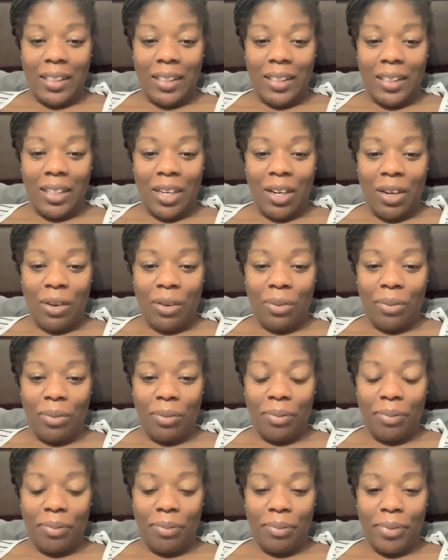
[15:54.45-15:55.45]
You
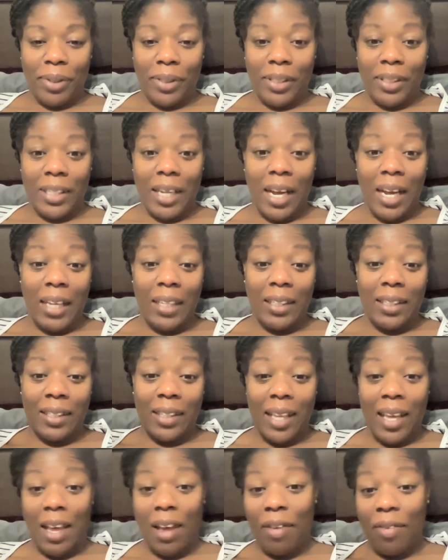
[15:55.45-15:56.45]
know, besides
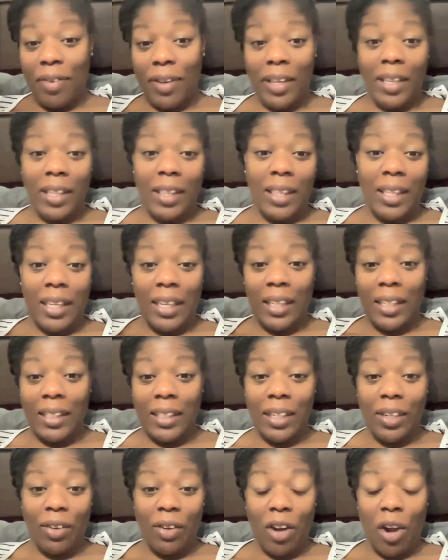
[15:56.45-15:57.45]
the heavy things
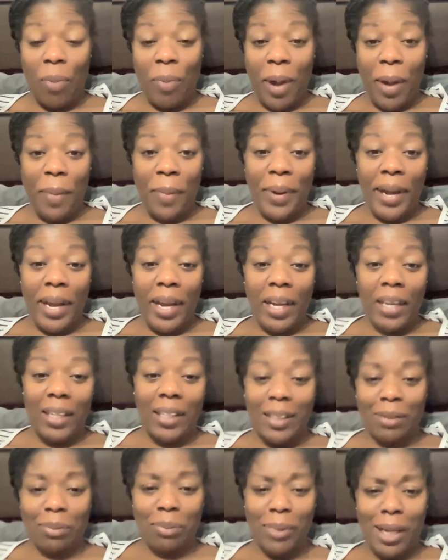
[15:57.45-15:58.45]
that are on my
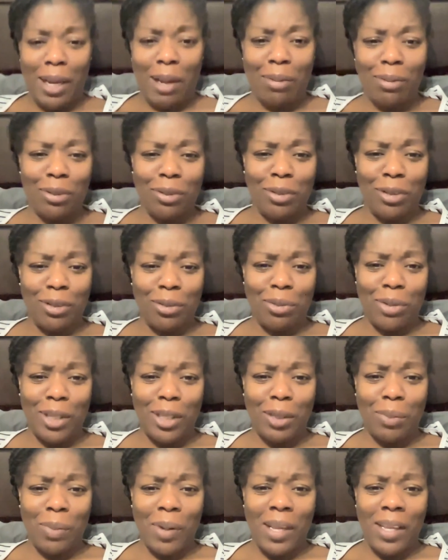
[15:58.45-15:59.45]
mind, sometimes you just
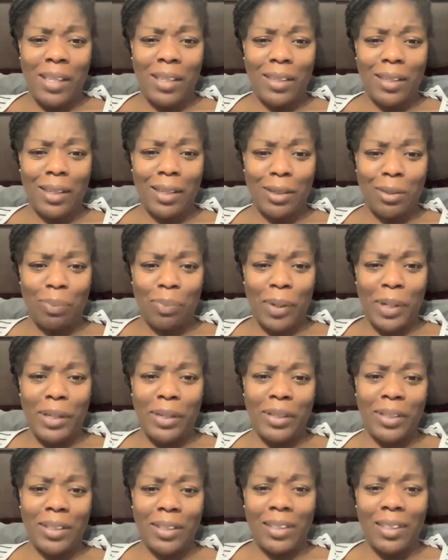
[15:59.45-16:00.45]
want space as a
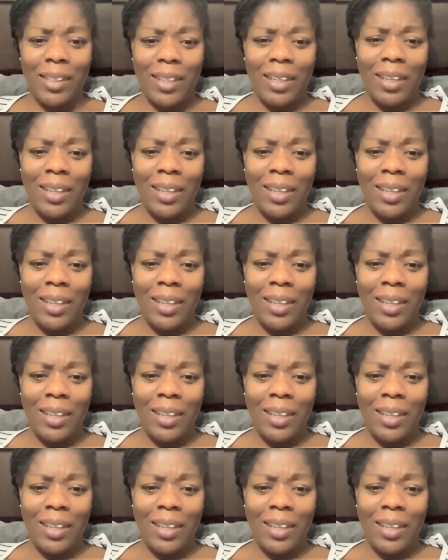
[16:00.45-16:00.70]
person.